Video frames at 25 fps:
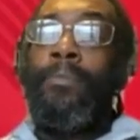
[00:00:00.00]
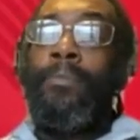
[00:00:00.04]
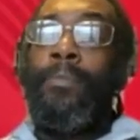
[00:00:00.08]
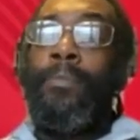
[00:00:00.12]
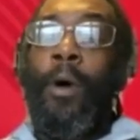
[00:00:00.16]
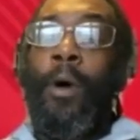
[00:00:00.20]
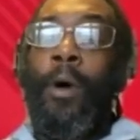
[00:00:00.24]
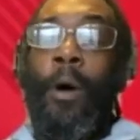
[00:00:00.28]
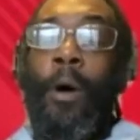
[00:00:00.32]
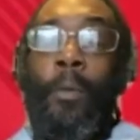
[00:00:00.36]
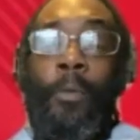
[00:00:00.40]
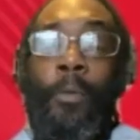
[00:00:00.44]

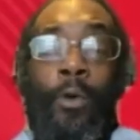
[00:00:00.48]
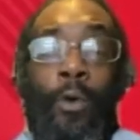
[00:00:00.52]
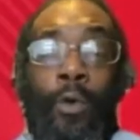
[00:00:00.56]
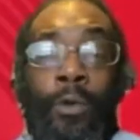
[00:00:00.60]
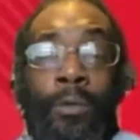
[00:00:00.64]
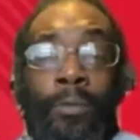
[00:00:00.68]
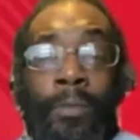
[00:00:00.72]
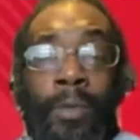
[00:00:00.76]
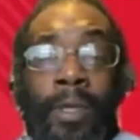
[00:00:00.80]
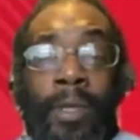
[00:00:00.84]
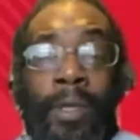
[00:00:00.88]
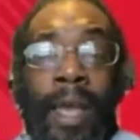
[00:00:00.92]
Popcaan,
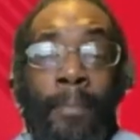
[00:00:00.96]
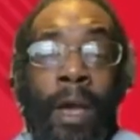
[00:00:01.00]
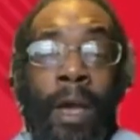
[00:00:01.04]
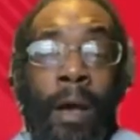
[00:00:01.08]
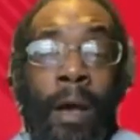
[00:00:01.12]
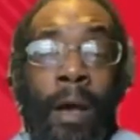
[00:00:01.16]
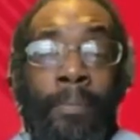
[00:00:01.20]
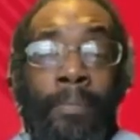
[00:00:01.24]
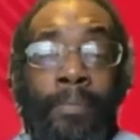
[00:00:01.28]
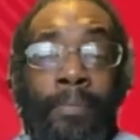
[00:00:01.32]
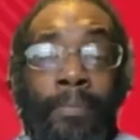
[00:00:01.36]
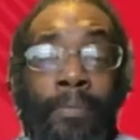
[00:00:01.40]

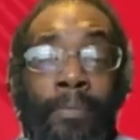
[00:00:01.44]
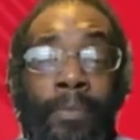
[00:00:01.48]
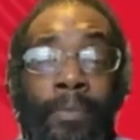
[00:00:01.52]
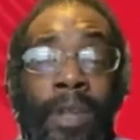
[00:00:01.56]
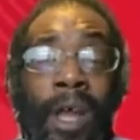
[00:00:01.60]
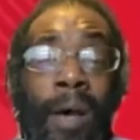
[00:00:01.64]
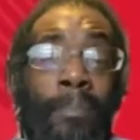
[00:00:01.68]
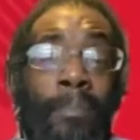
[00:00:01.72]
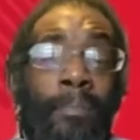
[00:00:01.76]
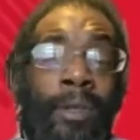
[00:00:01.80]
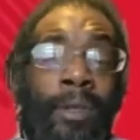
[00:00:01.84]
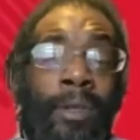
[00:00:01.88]
Gambia,
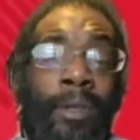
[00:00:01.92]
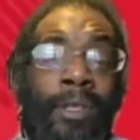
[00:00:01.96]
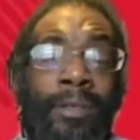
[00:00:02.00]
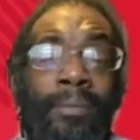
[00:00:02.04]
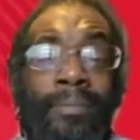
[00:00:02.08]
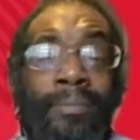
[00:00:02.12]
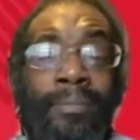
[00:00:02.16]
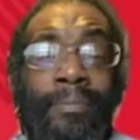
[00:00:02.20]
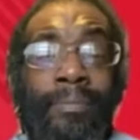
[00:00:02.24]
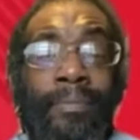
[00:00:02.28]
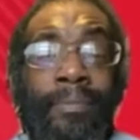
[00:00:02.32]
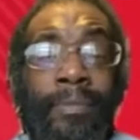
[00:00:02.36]

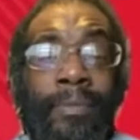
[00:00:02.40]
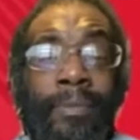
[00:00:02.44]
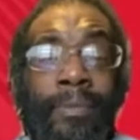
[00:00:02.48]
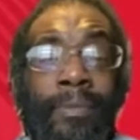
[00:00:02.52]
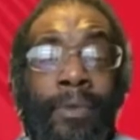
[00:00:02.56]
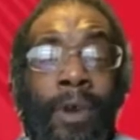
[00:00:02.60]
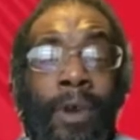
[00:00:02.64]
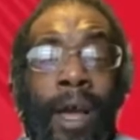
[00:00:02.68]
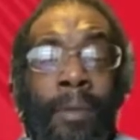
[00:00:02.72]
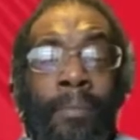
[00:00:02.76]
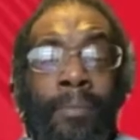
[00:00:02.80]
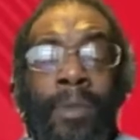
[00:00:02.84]
numbers
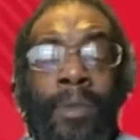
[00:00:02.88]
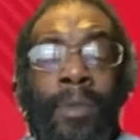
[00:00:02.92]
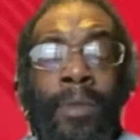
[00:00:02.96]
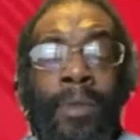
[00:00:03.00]
right?